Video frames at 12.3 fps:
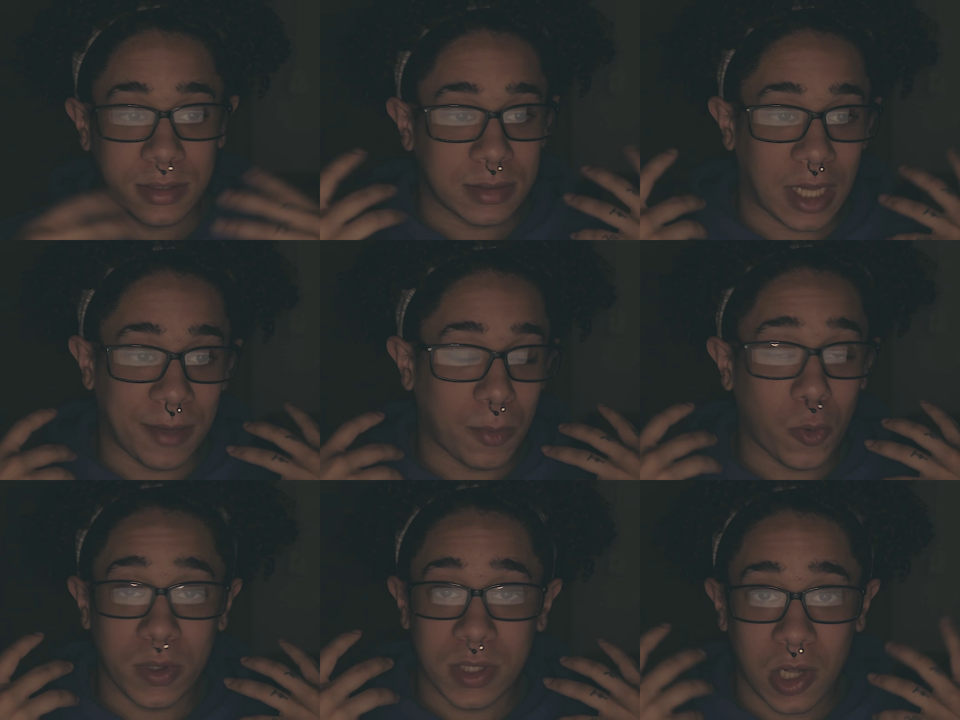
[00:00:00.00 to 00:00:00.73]
I'm
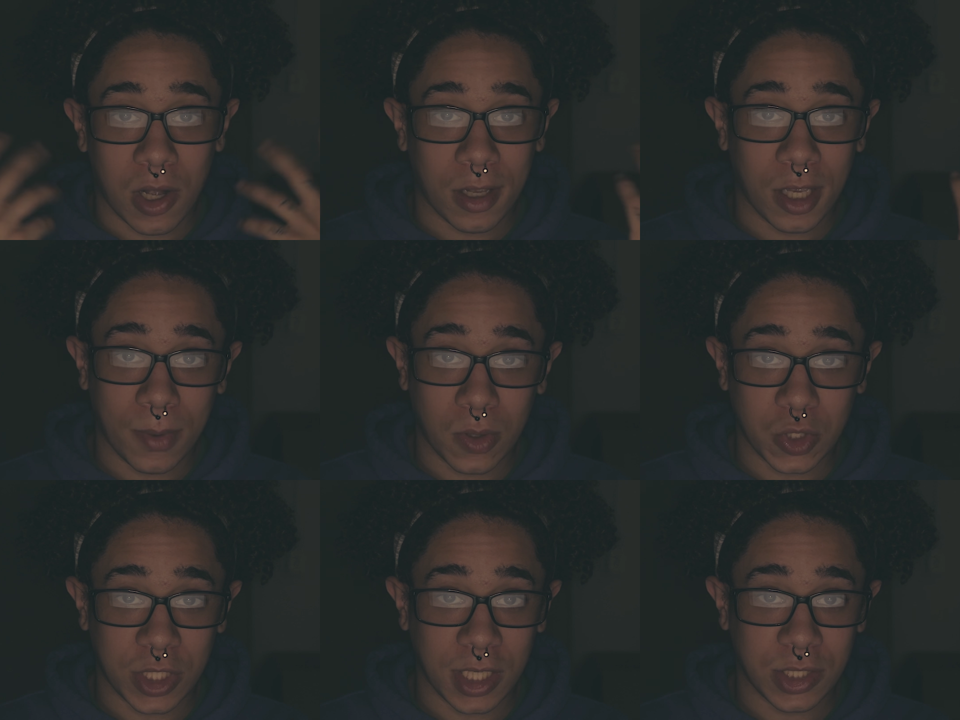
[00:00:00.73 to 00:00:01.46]
always talking
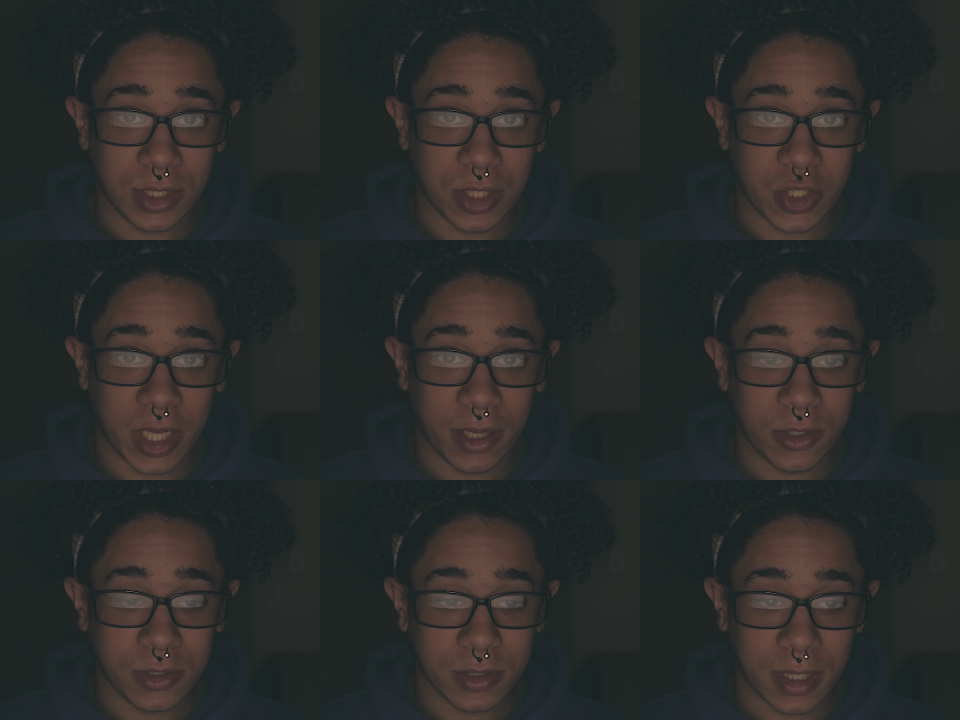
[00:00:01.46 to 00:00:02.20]
about changing the
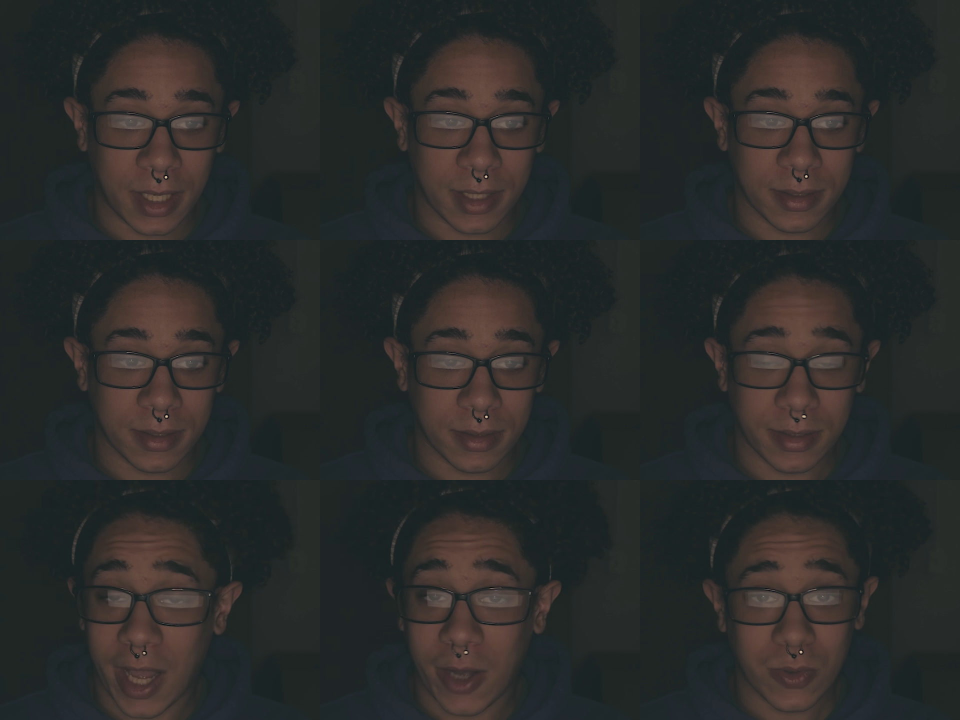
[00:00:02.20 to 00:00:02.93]
channel,
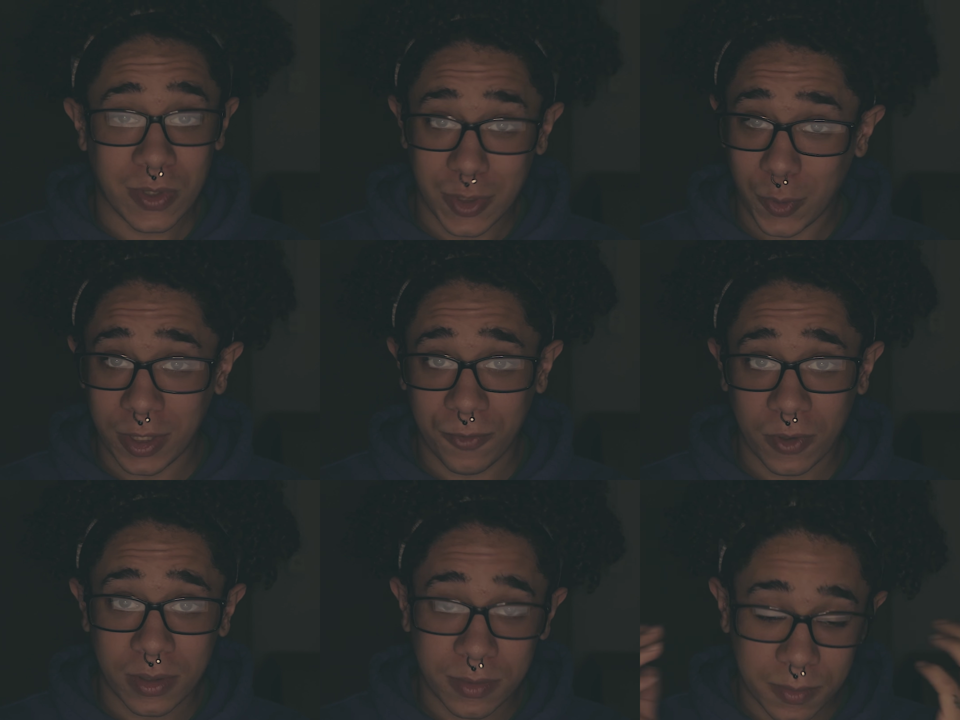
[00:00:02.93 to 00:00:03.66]
and now is no
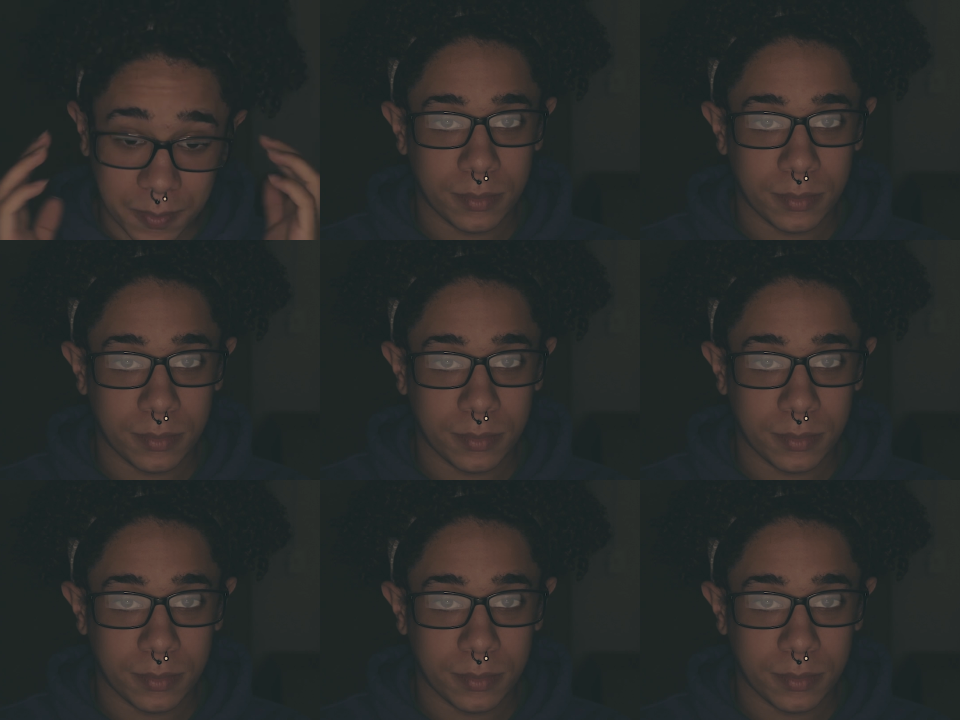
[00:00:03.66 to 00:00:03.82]
different.